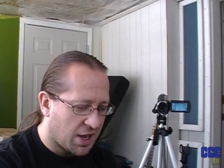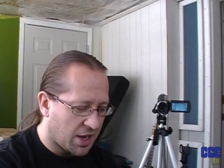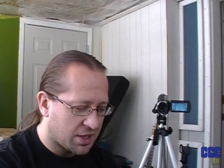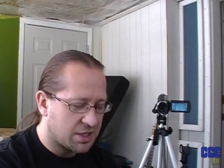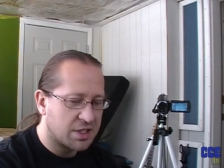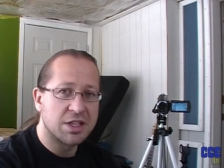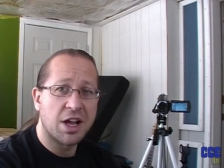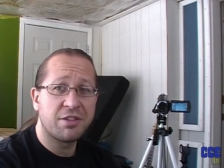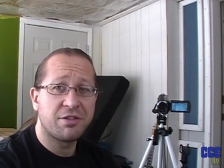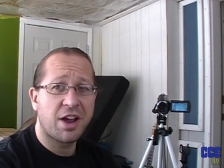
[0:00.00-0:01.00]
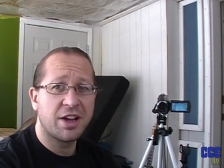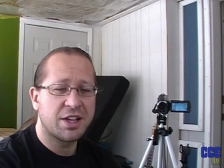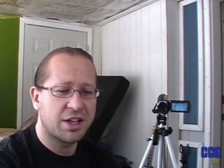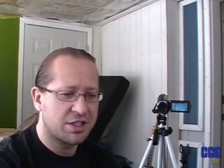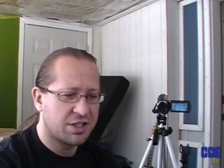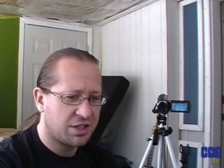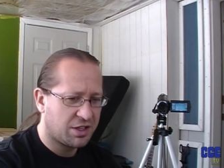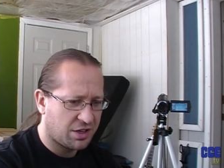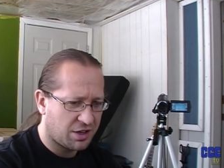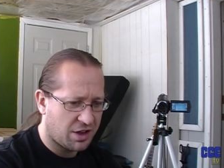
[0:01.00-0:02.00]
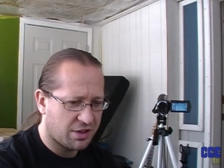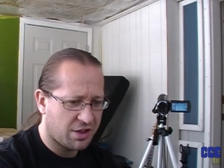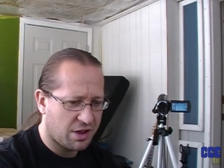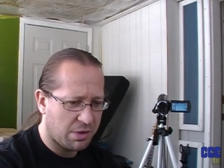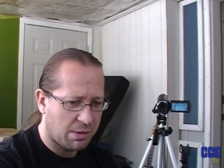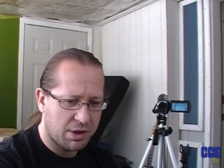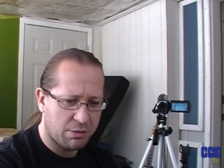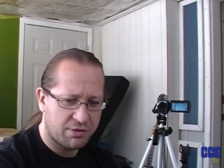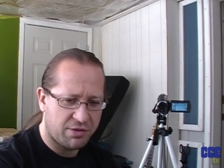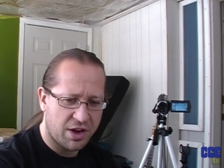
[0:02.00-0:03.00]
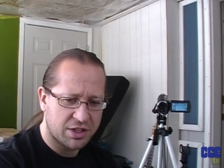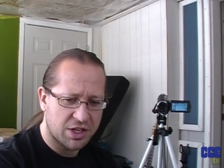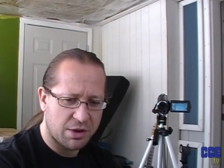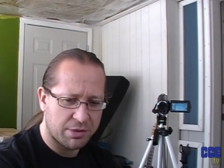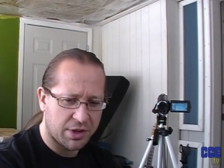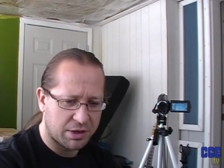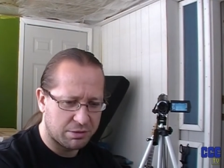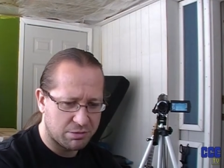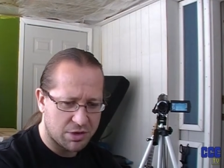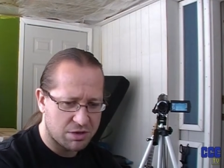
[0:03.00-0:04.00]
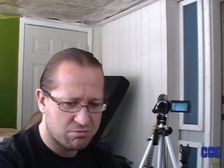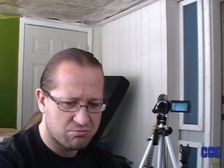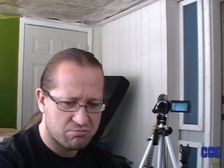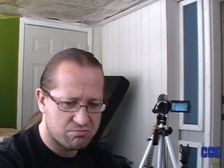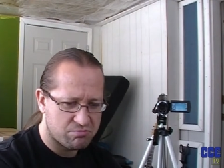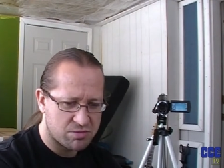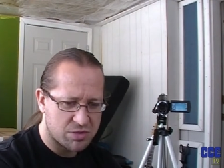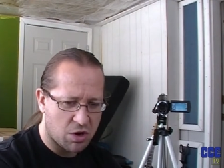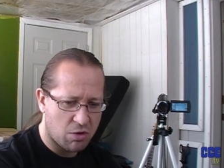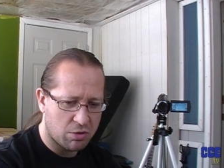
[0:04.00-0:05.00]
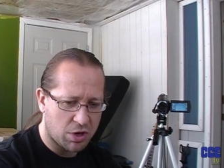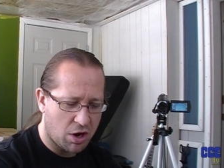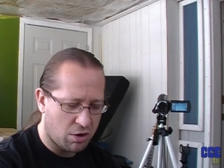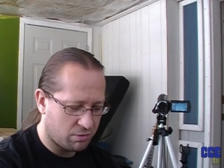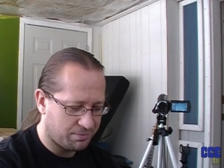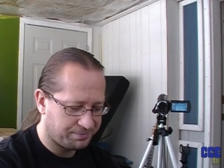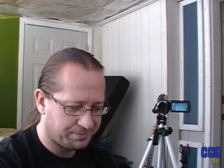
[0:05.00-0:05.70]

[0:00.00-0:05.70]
It does not find it. I thought maybe it would find something, but no go.